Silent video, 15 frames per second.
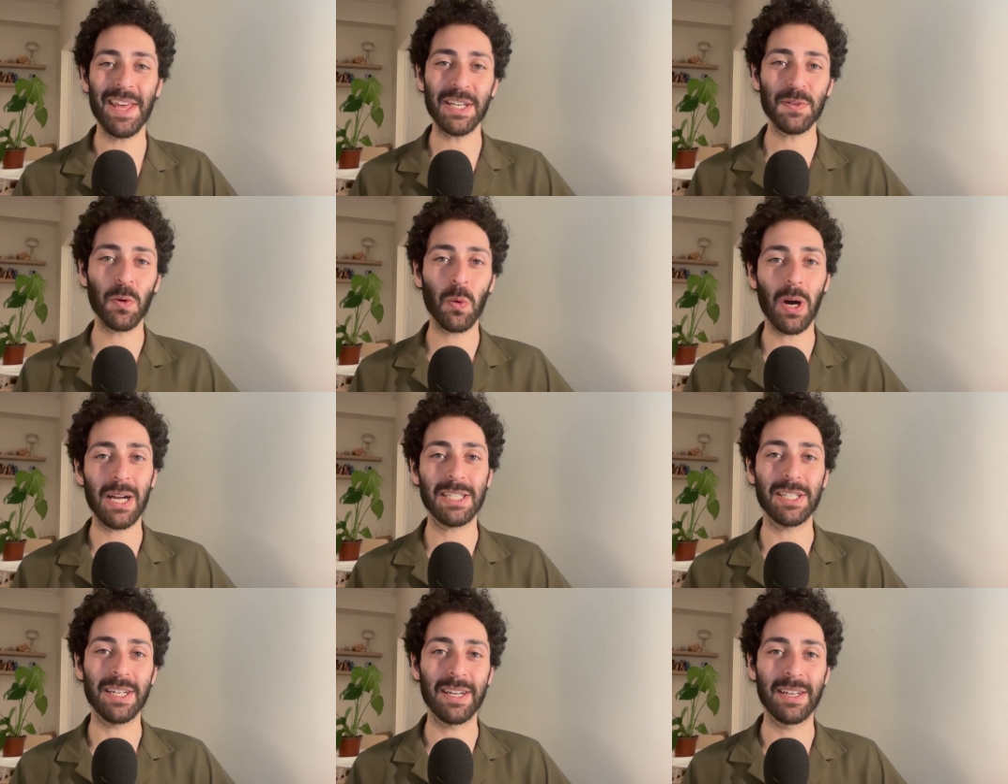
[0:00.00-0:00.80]
Thanks for
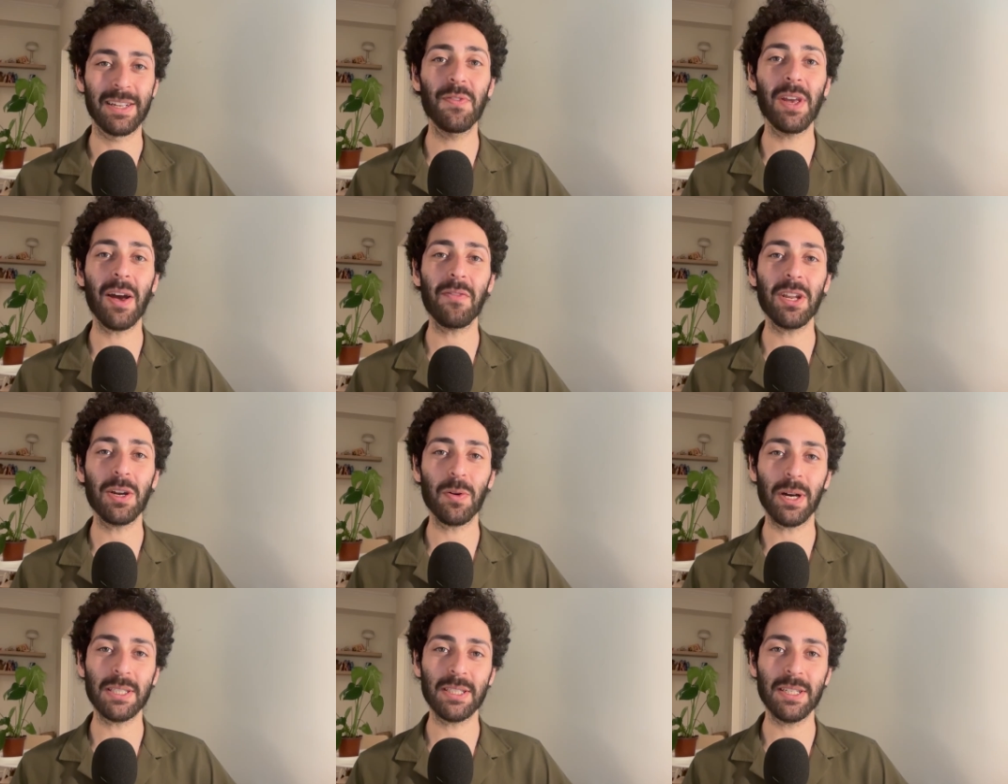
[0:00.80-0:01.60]
watching. If you have any
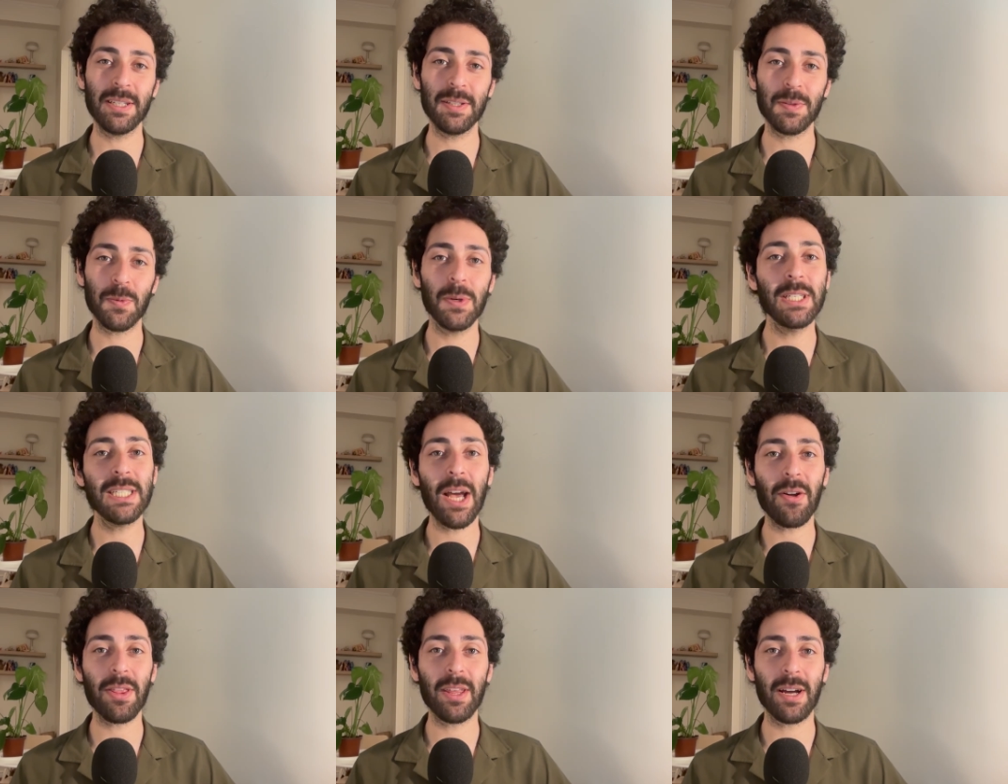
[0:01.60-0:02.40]
questions, reach
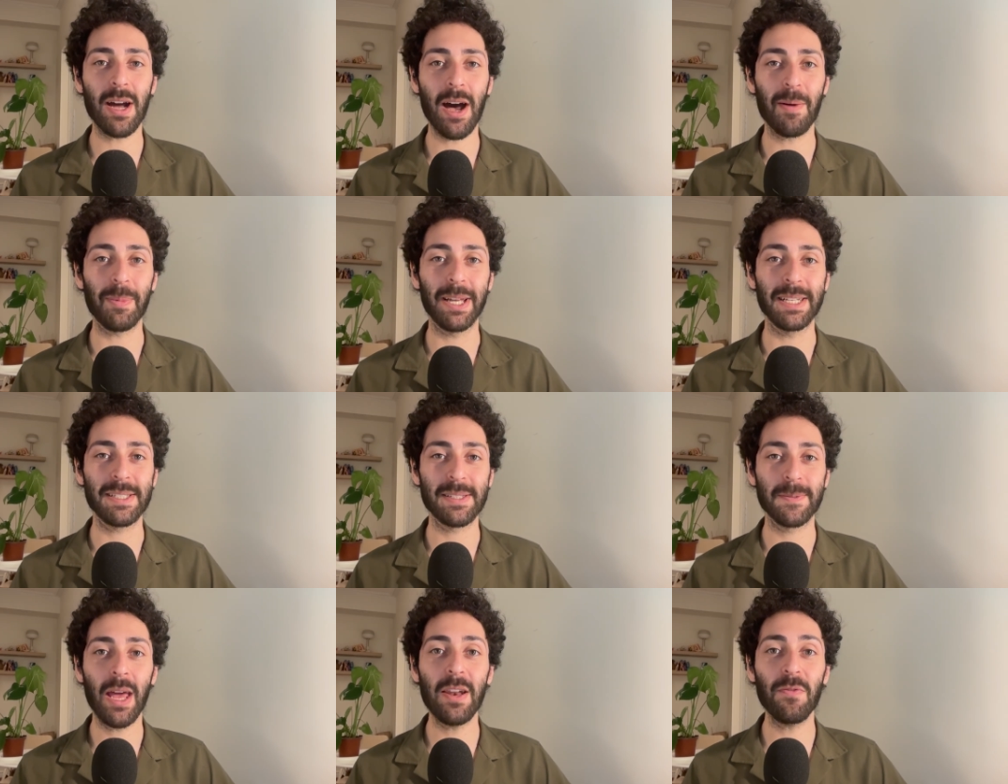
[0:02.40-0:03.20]
out in the
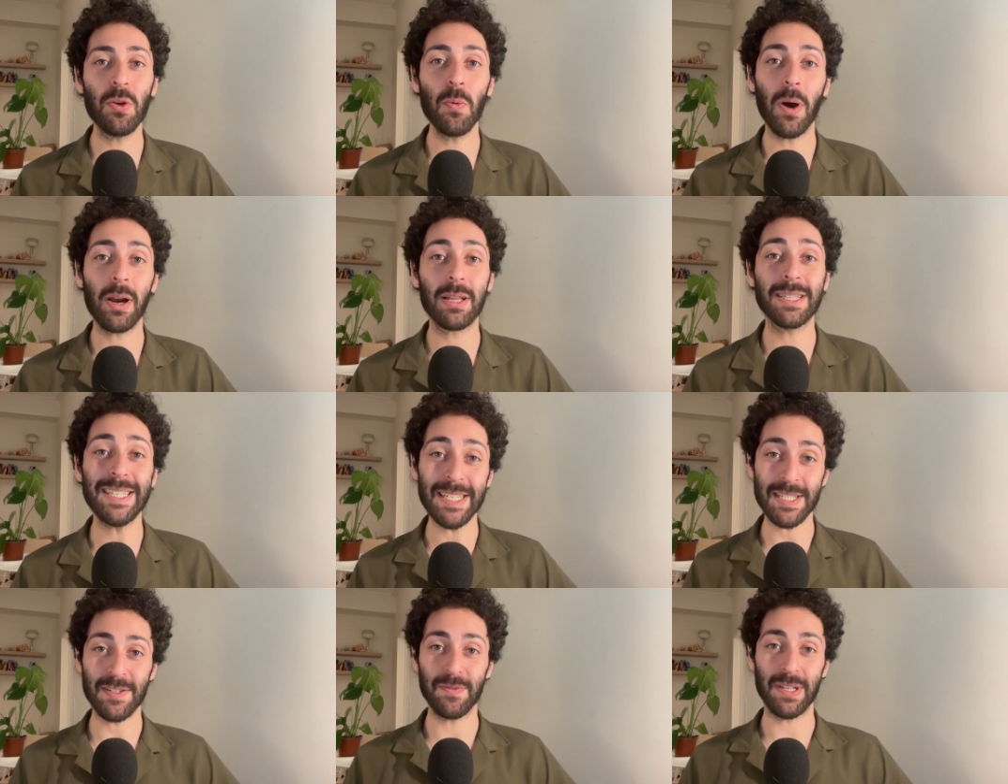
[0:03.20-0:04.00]
comments. And if you want a
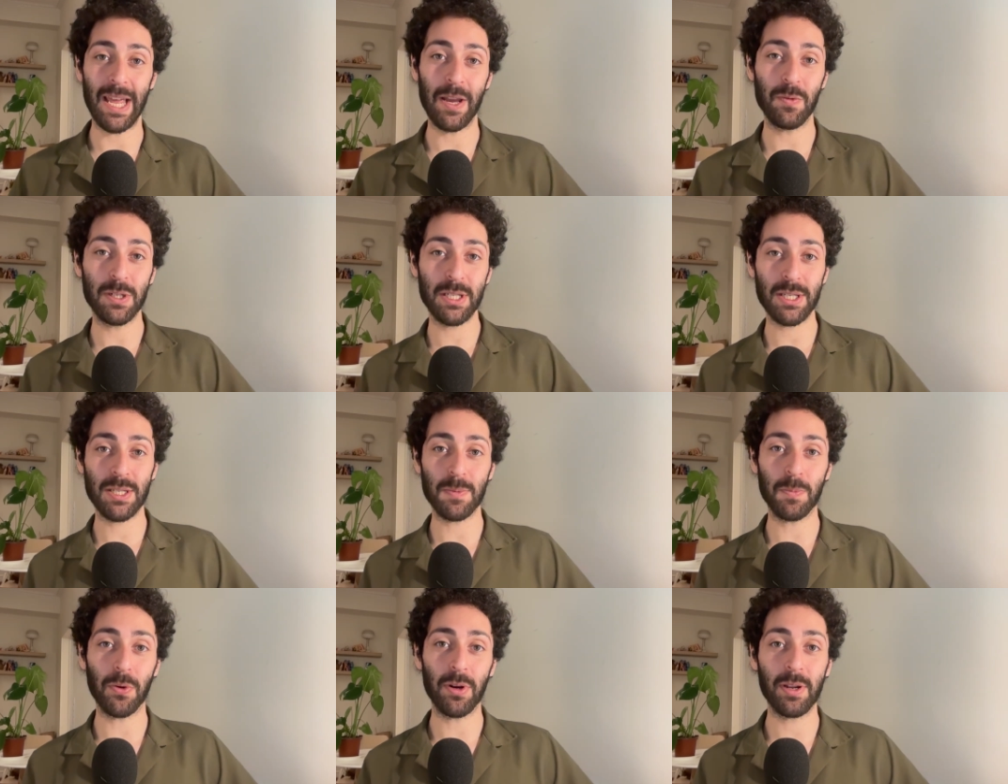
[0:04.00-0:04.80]
list of languages
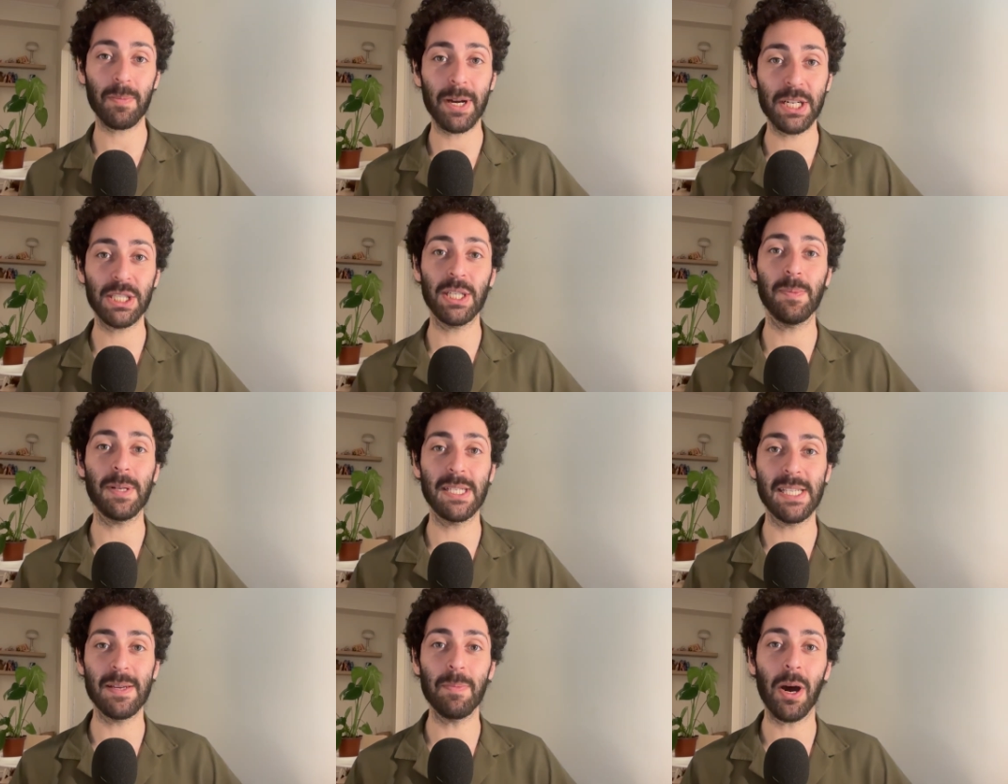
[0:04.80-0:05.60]
supported by
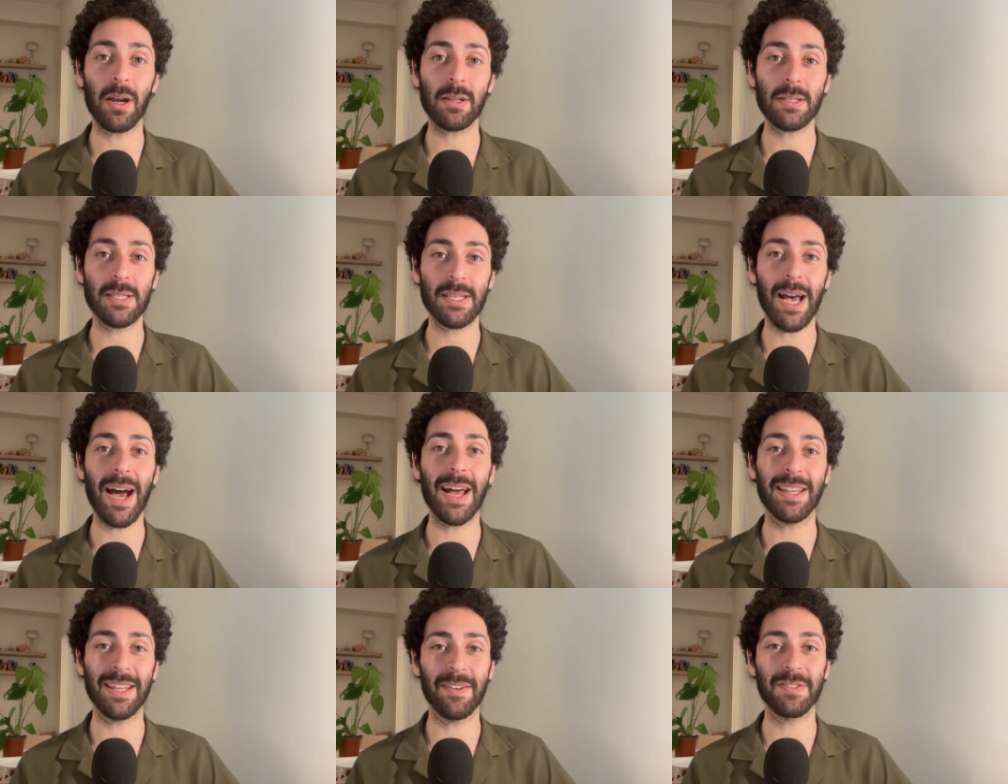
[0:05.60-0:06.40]
GPT models,
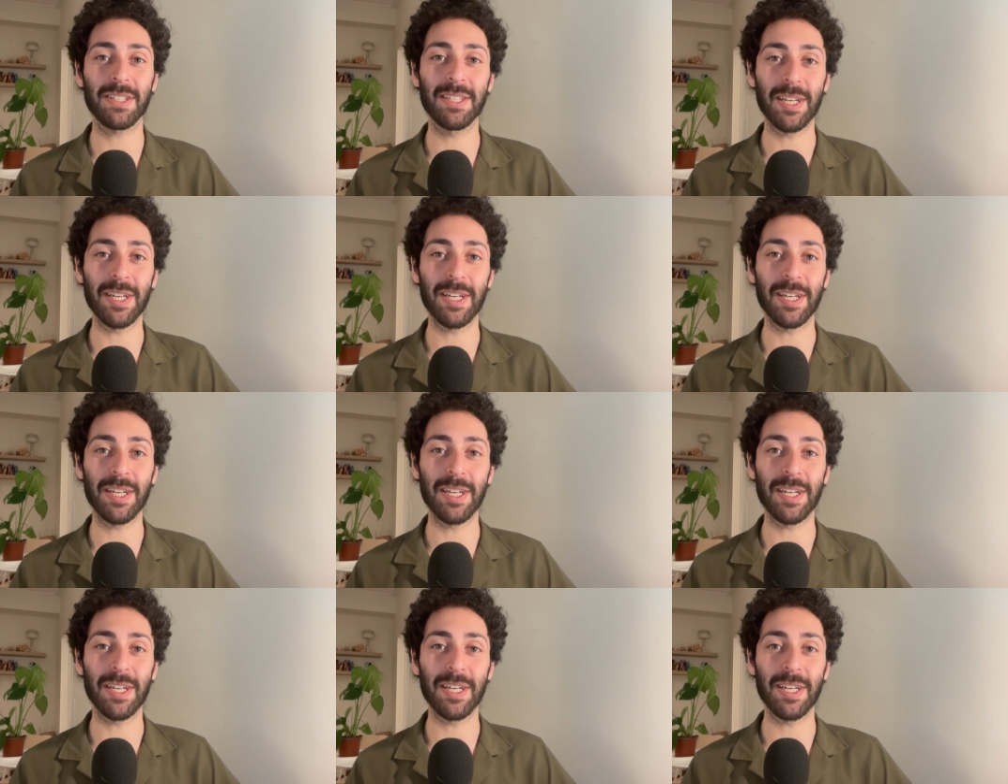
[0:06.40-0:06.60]
I left a